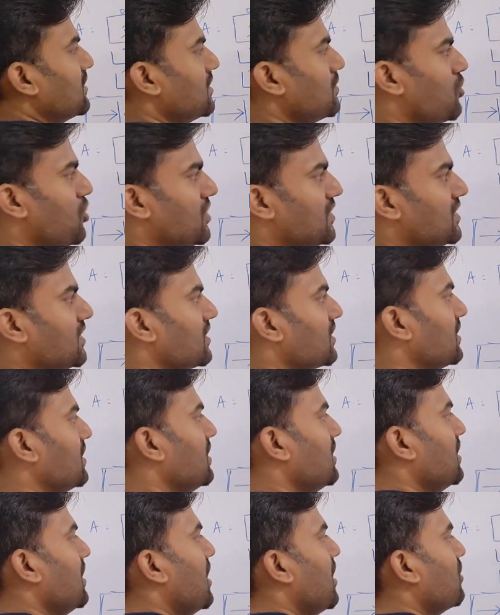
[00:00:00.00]
the pointer.
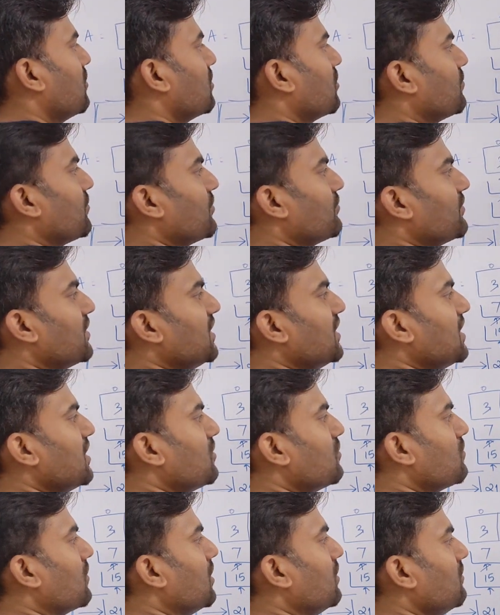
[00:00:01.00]
Out of 15
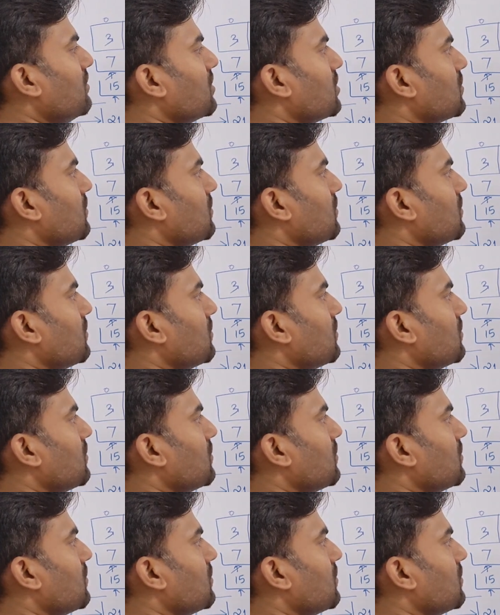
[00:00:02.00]
and 12,